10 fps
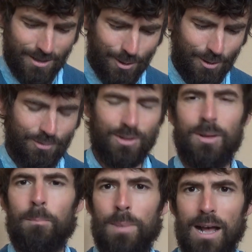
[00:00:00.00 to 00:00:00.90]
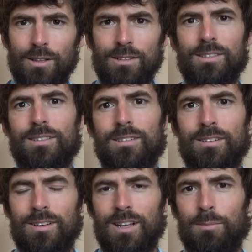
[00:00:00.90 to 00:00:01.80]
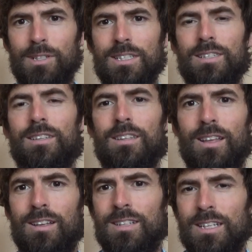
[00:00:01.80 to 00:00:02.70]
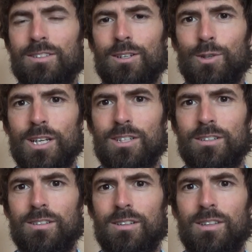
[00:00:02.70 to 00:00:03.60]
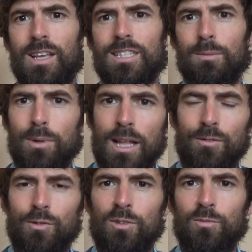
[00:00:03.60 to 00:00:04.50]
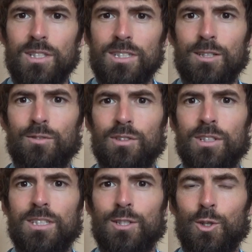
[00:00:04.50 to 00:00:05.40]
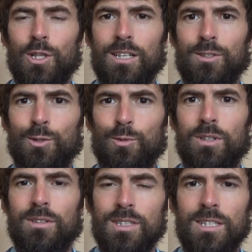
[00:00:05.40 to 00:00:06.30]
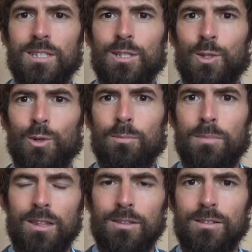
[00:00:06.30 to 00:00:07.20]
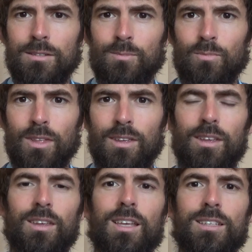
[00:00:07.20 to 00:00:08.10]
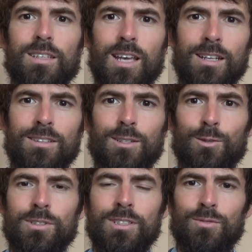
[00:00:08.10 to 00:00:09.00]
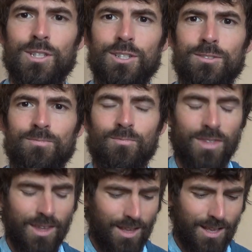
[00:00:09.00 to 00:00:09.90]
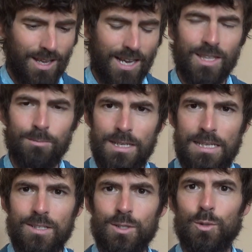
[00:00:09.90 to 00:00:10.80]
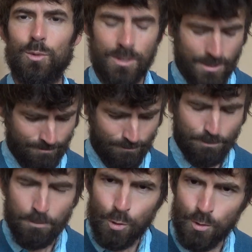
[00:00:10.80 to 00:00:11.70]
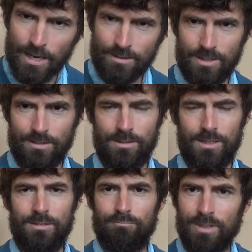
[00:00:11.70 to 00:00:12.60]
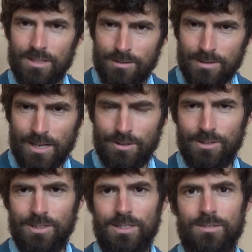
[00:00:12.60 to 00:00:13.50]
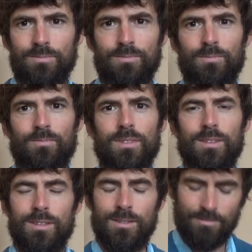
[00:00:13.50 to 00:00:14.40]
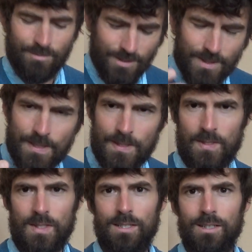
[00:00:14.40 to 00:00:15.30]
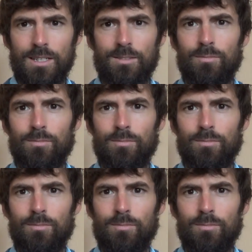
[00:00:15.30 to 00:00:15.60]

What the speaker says: of balance, harmony, and integration. There's the platform for skillfulness in all I do. And this is the yoga method. It's the antidote to division. and the means to practically, steadily, sincerely